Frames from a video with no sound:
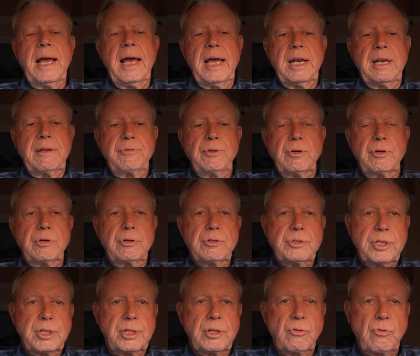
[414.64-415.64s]
And if you're
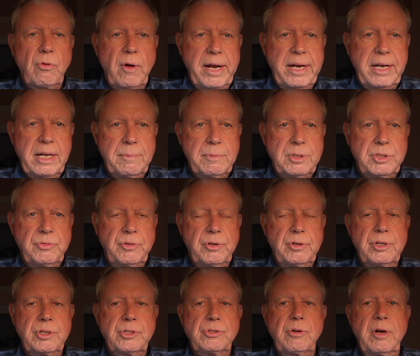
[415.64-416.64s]
using the right
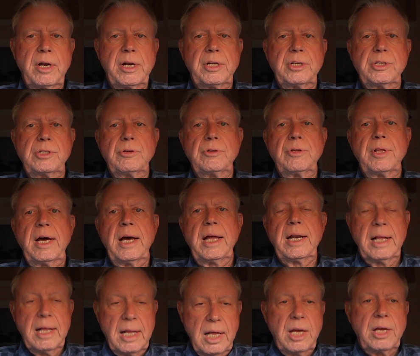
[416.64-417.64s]
hemisphere to try to do
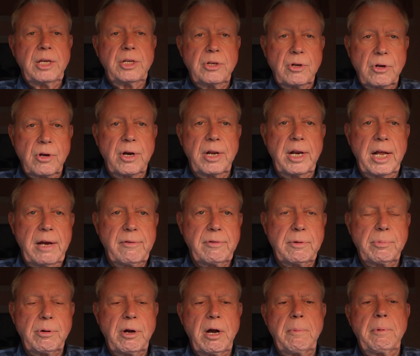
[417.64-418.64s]
that, you're going to have
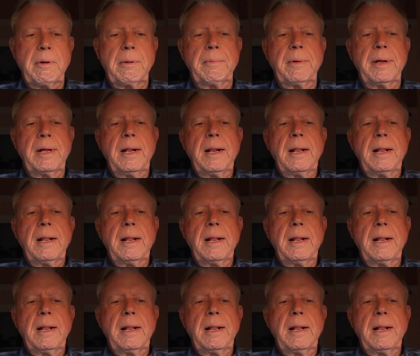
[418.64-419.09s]
a problem.